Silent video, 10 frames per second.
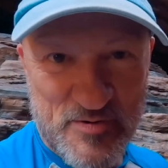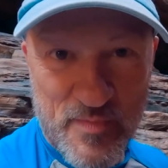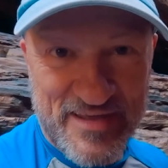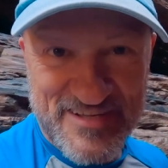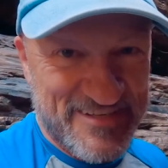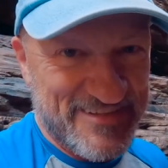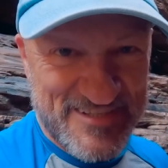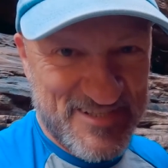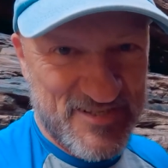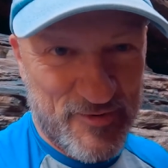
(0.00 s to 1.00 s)
are amazing,
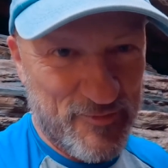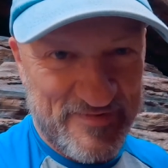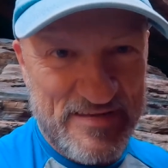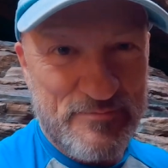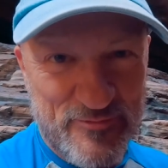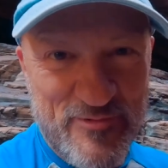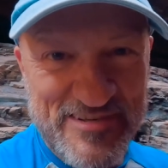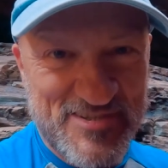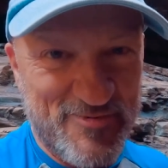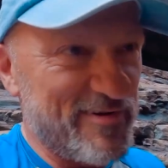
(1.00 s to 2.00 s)
these sort of deep, rich